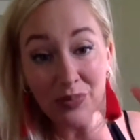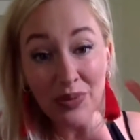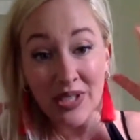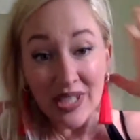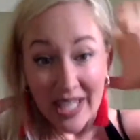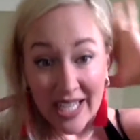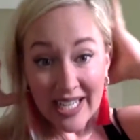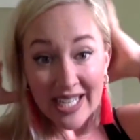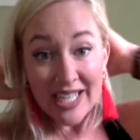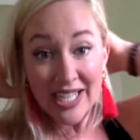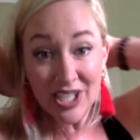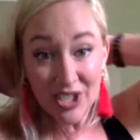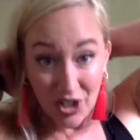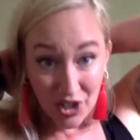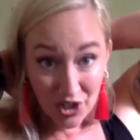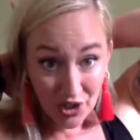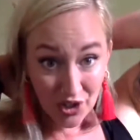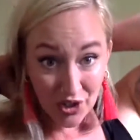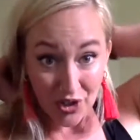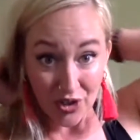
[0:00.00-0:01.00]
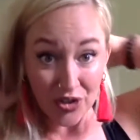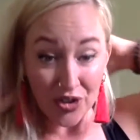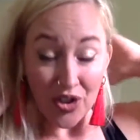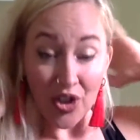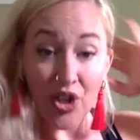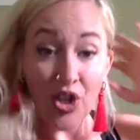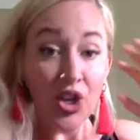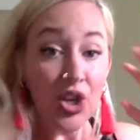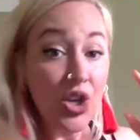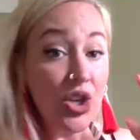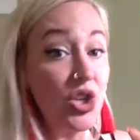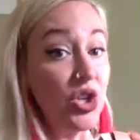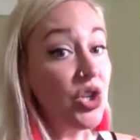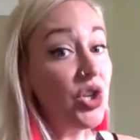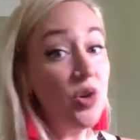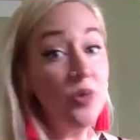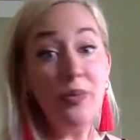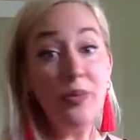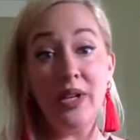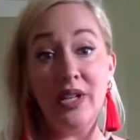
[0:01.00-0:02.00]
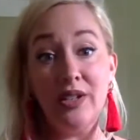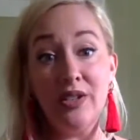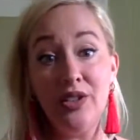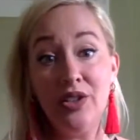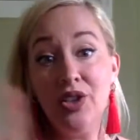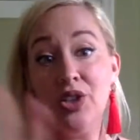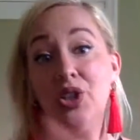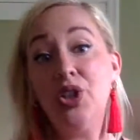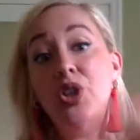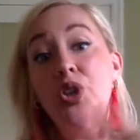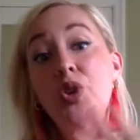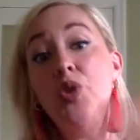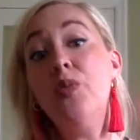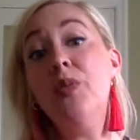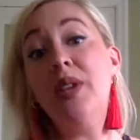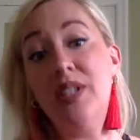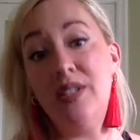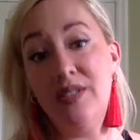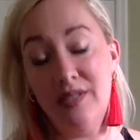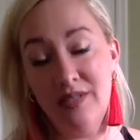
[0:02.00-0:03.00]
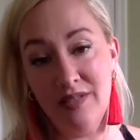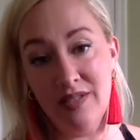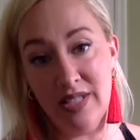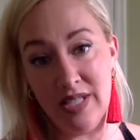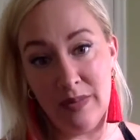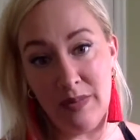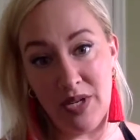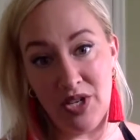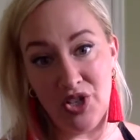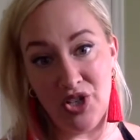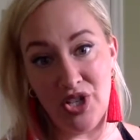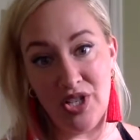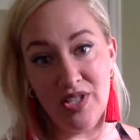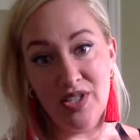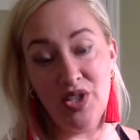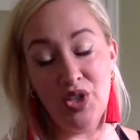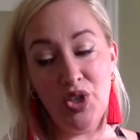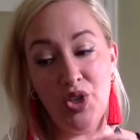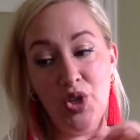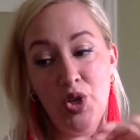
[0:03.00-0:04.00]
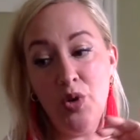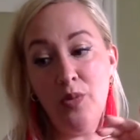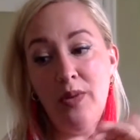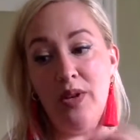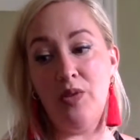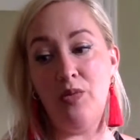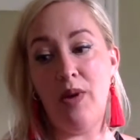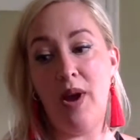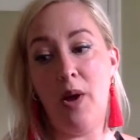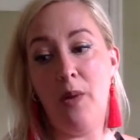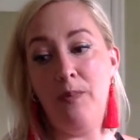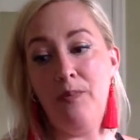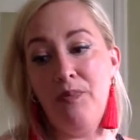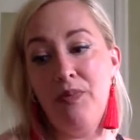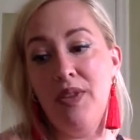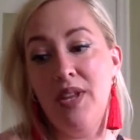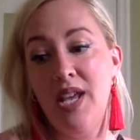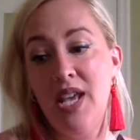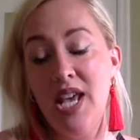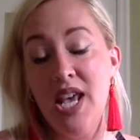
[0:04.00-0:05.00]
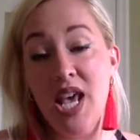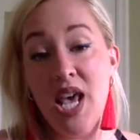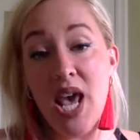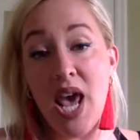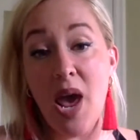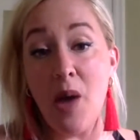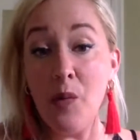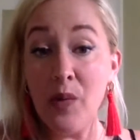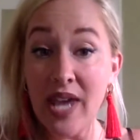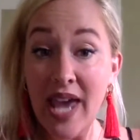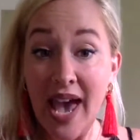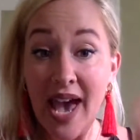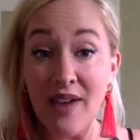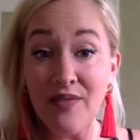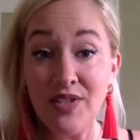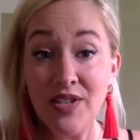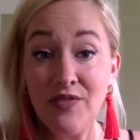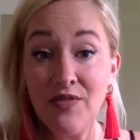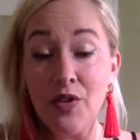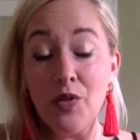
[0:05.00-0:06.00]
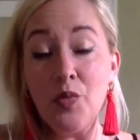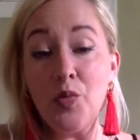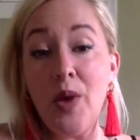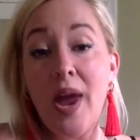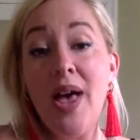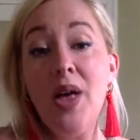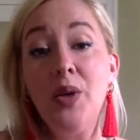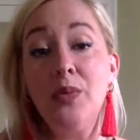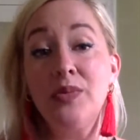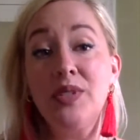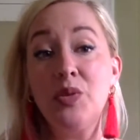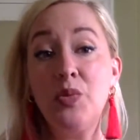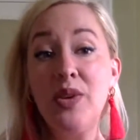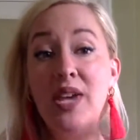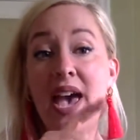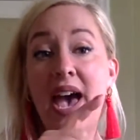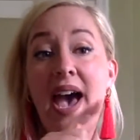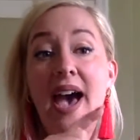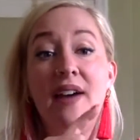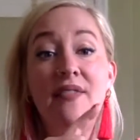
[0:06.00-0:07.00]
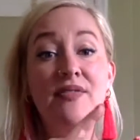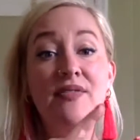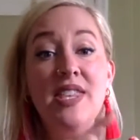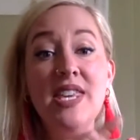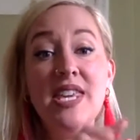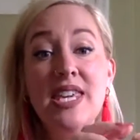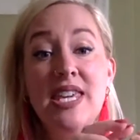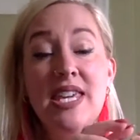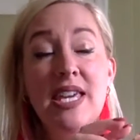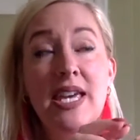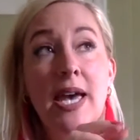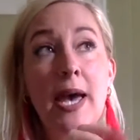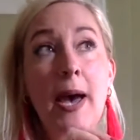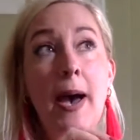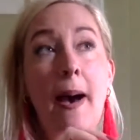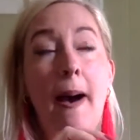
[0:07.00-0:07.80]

planet Earth, the human species, the human realm. And we have different realms. We have the